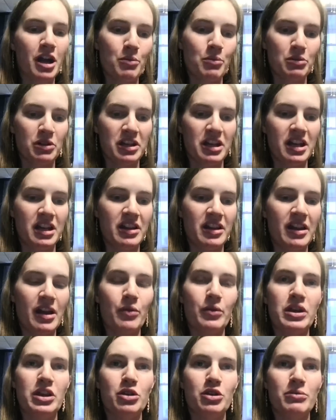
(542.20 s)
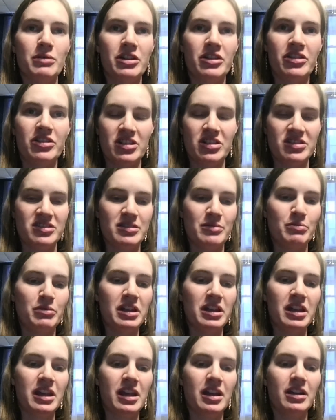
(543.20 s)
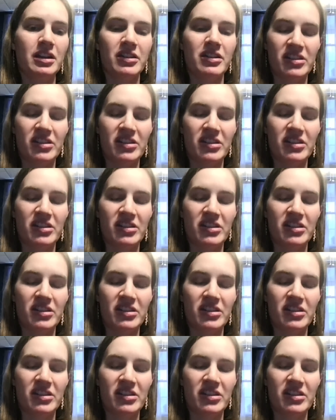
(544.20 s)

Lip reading: complicated that we humans just simply can't